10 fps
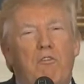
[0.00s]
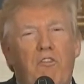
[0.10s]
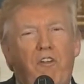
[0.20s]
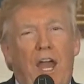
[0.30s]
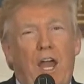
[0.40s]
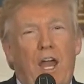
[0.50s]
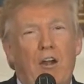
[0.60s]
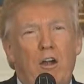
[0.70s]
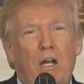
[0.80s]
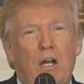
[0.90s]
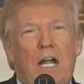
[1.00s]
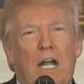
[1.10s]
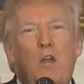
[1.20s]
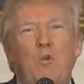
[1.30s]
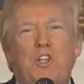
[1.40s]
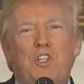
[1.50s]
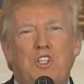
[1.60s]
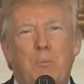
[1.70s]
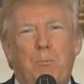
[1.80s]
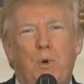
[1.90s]
Fair and
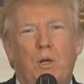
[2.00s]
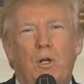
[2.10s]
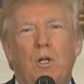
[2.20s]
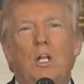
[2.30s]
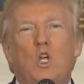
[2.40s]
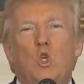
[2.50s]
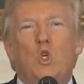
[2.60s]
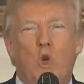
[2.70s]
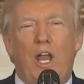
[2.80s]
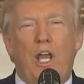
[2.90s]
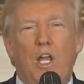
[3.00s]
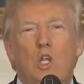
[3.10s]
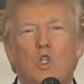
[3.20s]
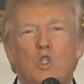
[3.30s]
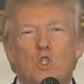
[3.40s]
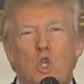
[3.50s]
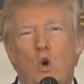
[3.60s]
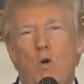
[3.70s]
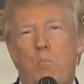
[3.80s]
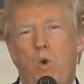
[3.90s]
reciprocal trade.
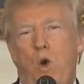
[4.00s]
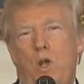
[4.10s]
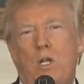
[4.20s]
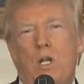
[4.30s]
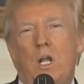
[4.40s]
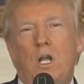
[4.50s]
So important.